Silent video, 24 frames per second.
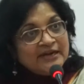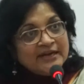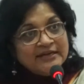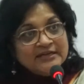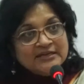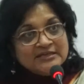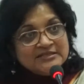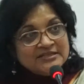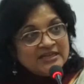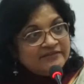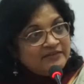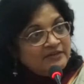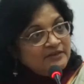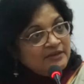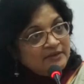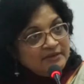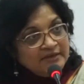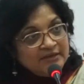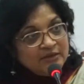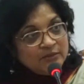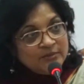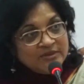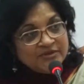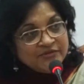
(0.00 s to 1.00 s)

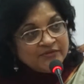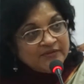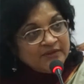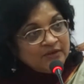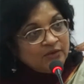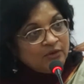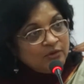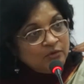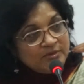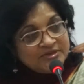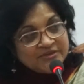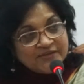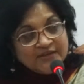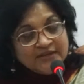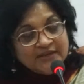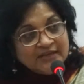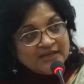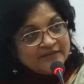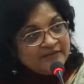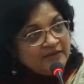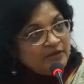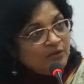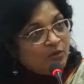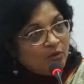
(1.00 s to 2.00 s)

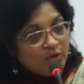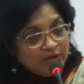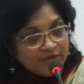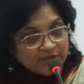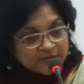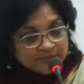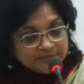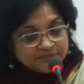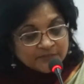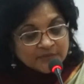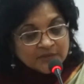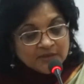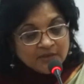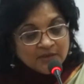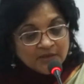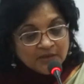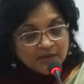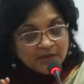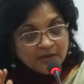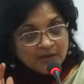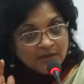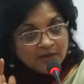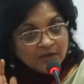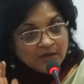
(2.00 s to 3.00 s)
2/7/97, on which they gave an
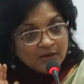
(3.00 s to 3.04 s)
order.